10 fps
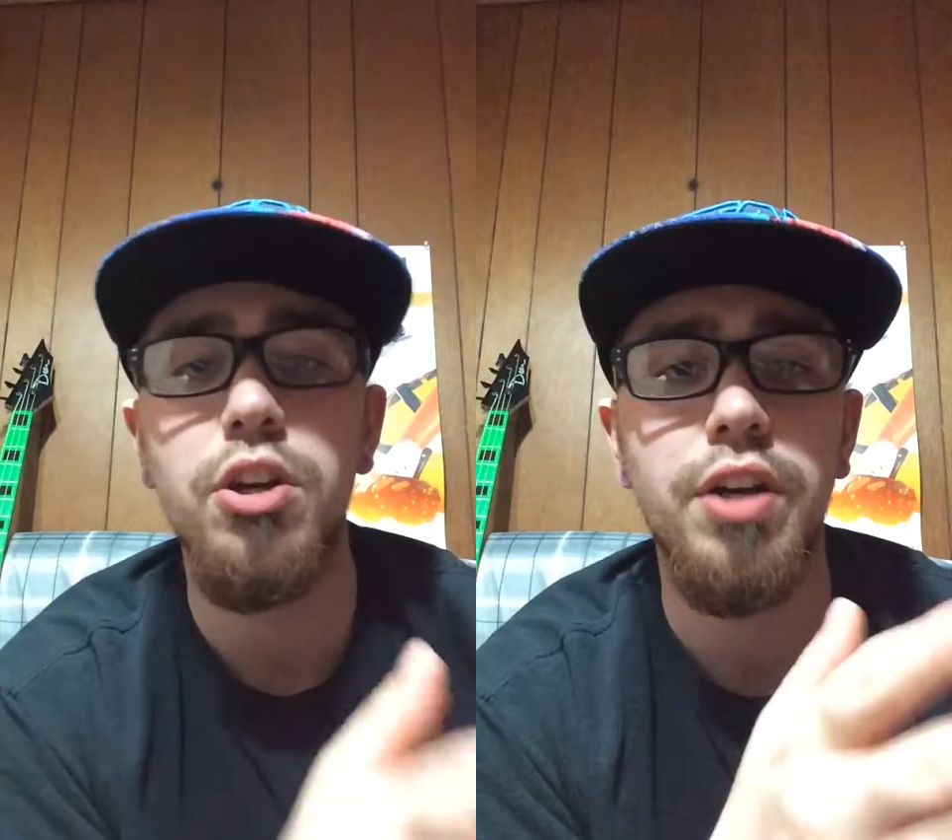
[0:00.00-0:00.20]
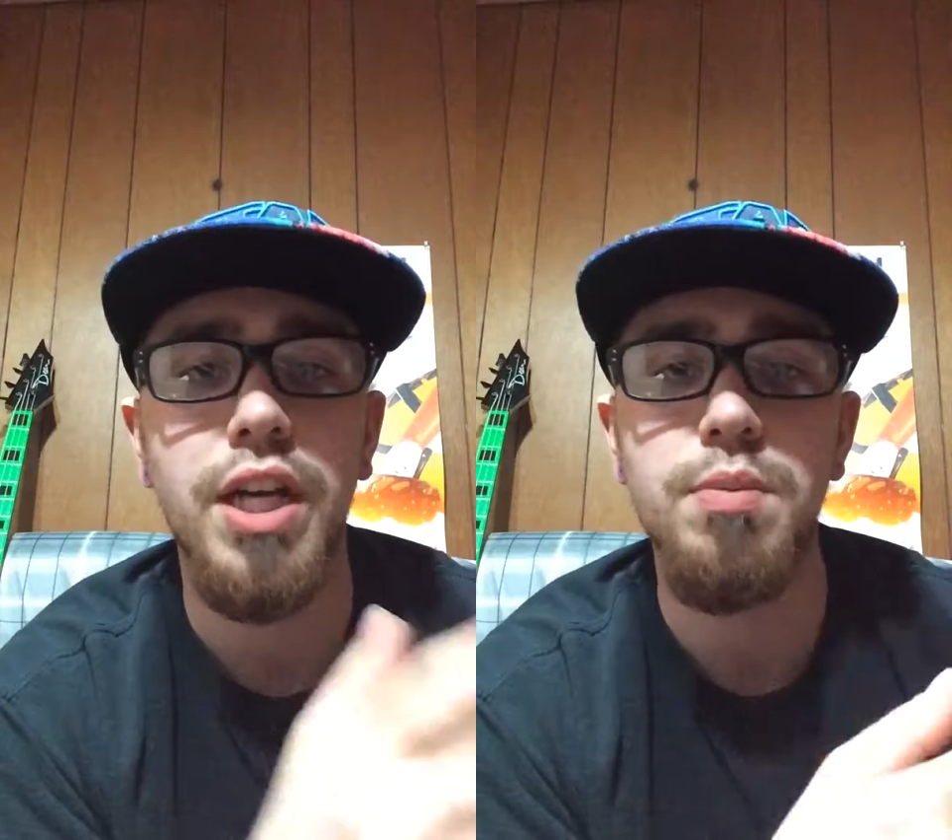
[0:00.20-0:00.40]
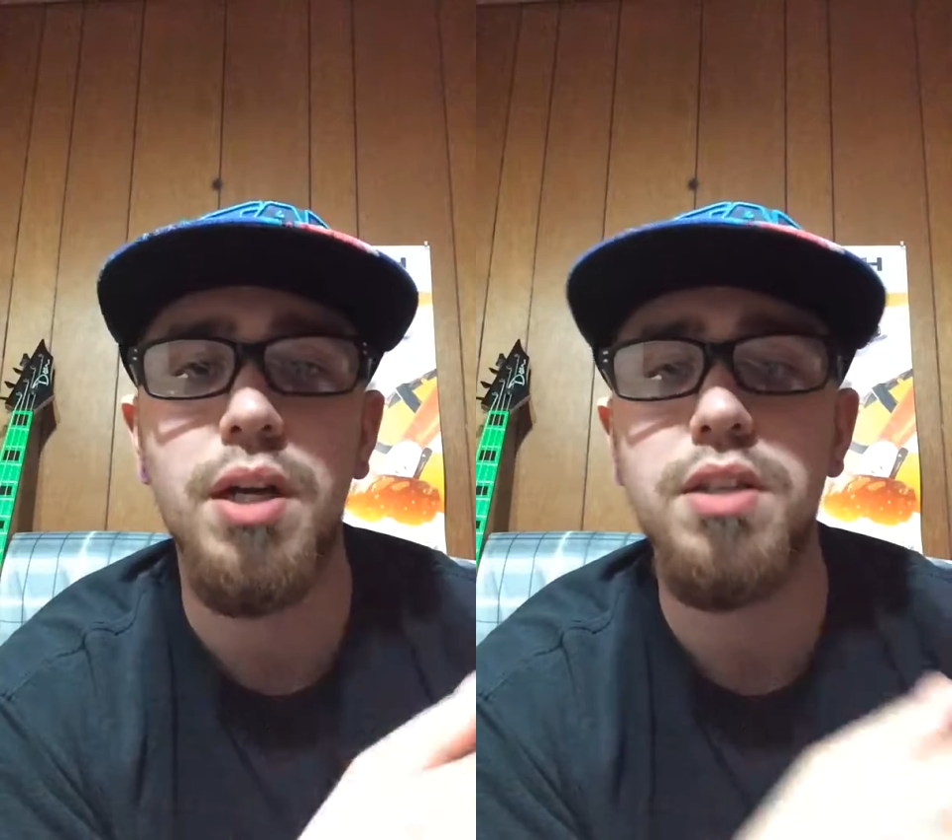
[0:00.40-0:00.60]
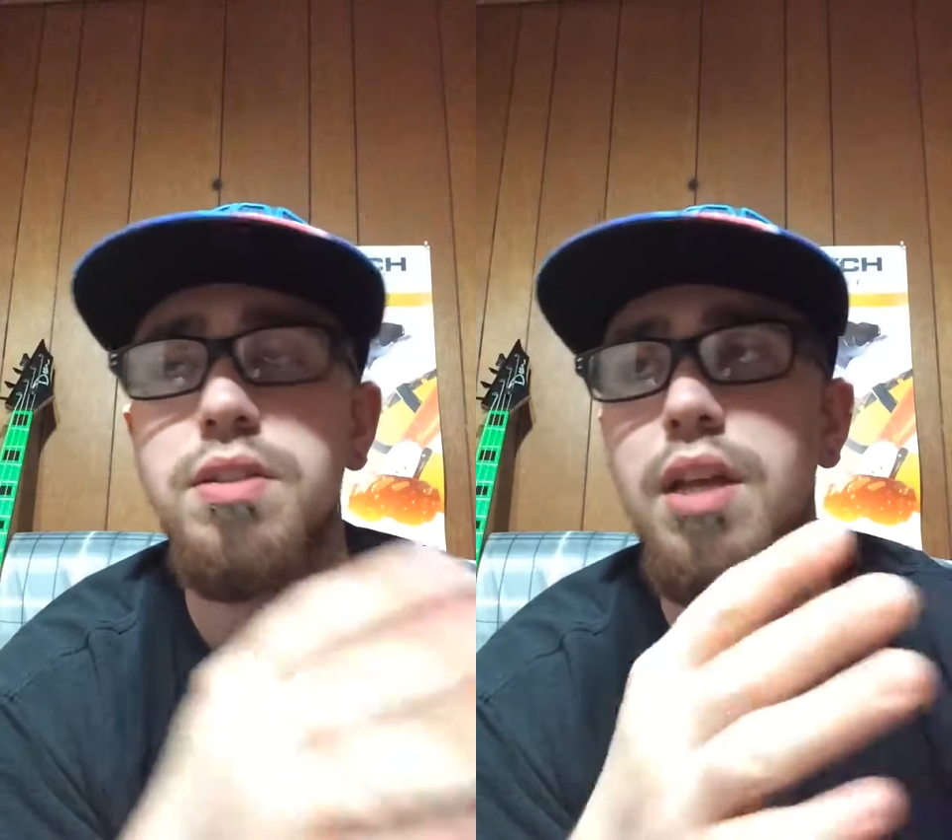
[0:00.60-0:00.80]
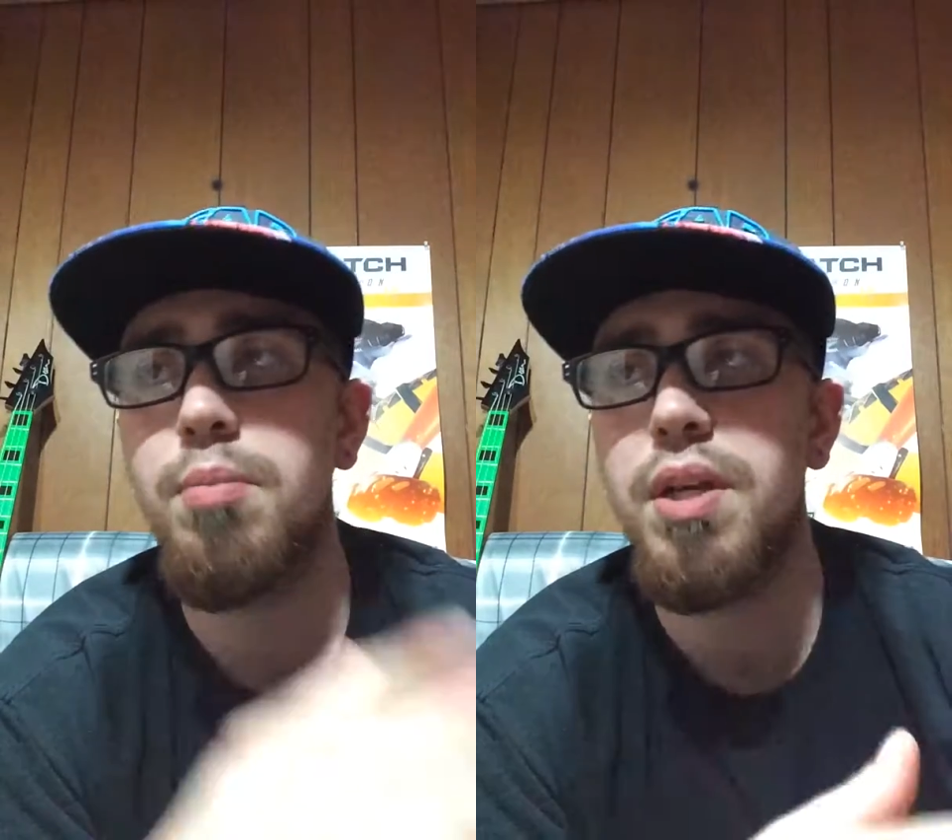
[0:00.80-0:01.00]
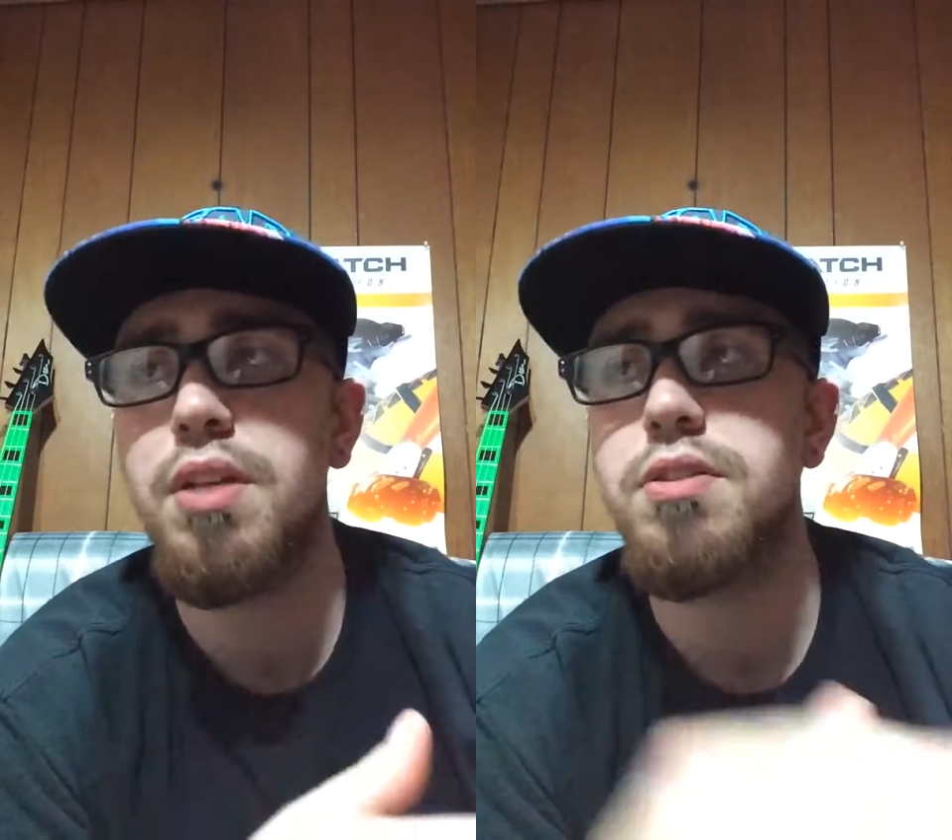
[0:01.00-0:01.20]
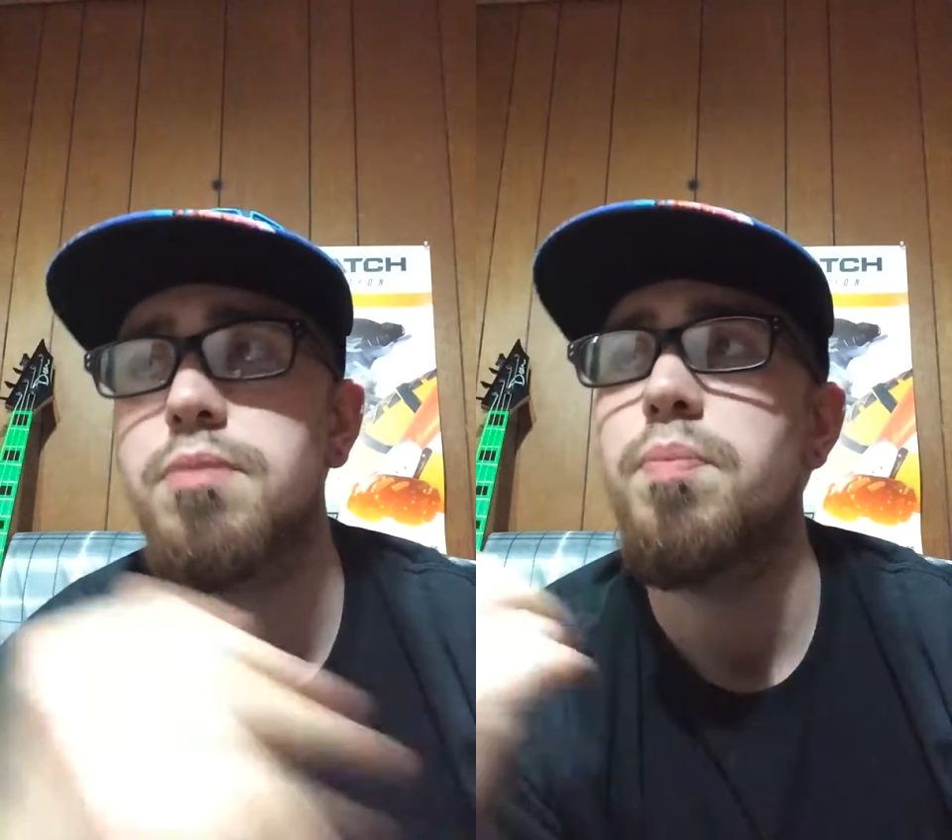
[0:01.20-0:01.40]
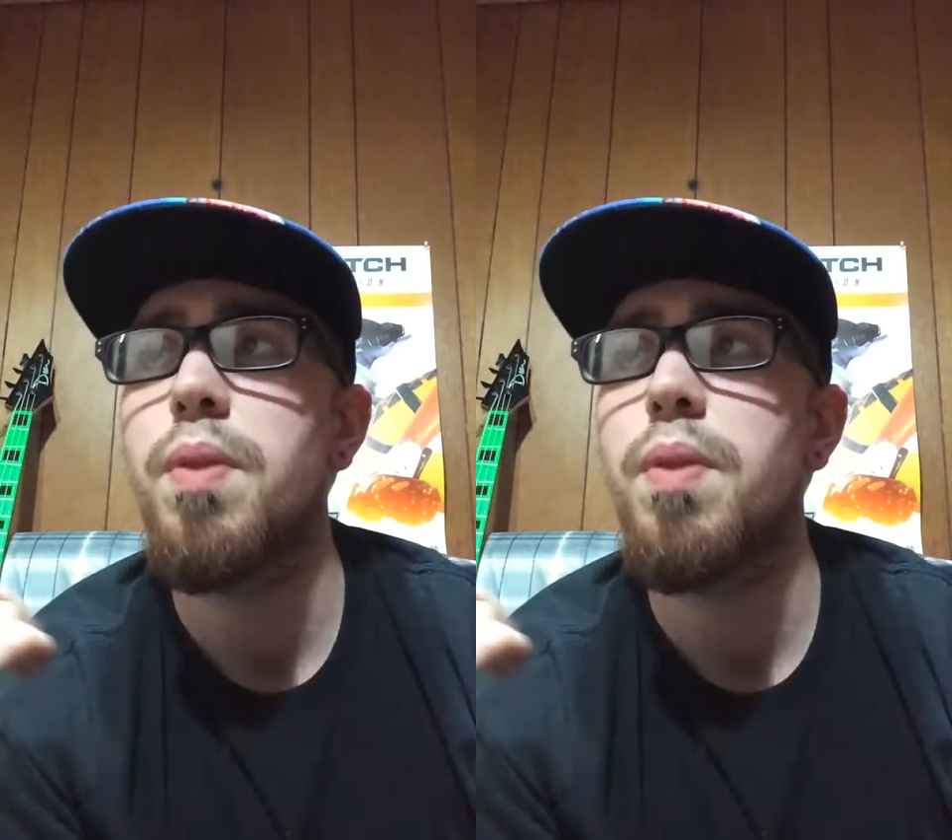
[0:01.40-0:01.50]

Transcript: on Xbox and PS.